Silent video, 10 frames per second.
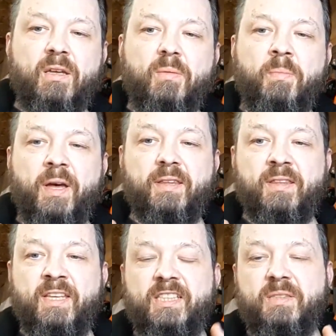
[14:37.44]
But
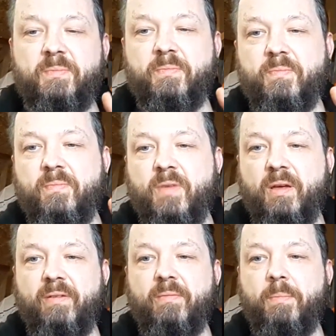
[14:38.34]
this
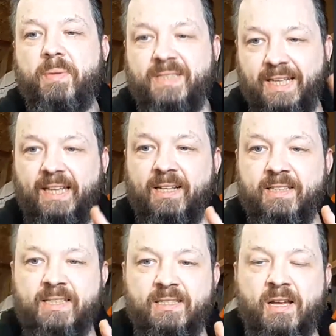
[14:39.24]
particular
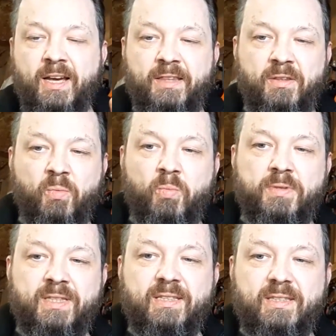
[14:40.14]
design, the
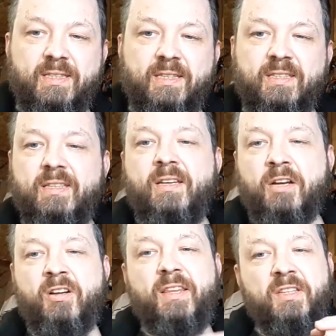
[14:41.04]

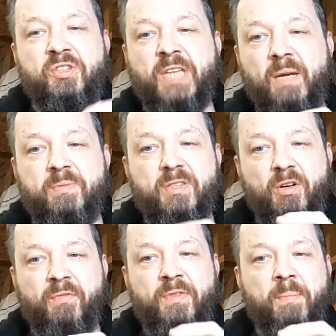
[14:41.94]
kind of like the shapes
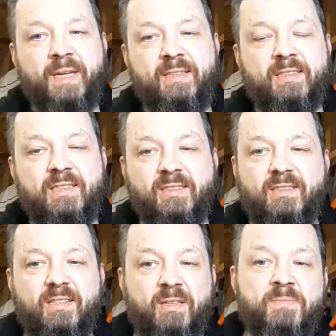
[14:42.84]
of the
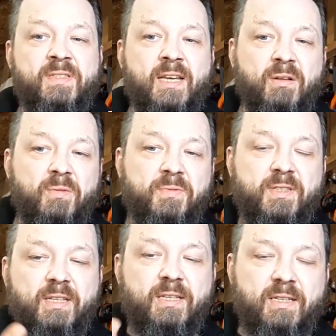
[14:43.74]
pieces themselves,
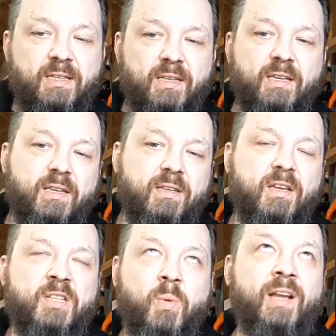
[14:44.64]

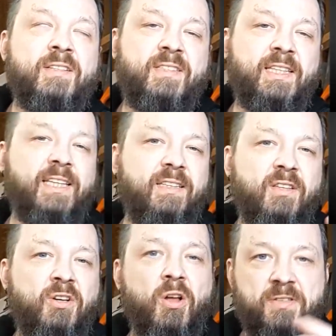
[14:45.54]
as well as the
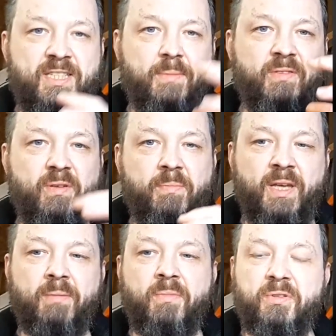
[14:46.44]
concept of it
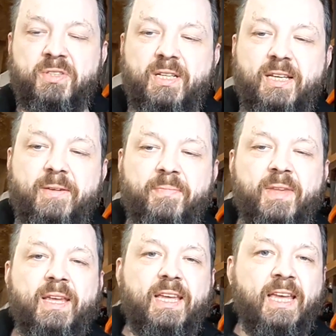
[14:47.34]
being modular,
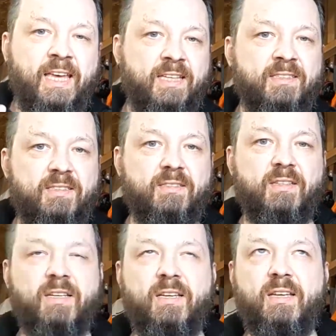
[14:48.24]
is,
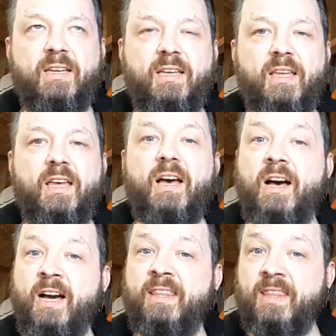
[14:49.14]

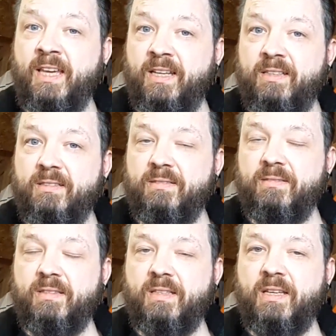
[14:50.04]
I think,
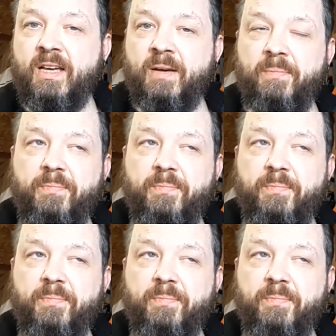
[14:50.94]
a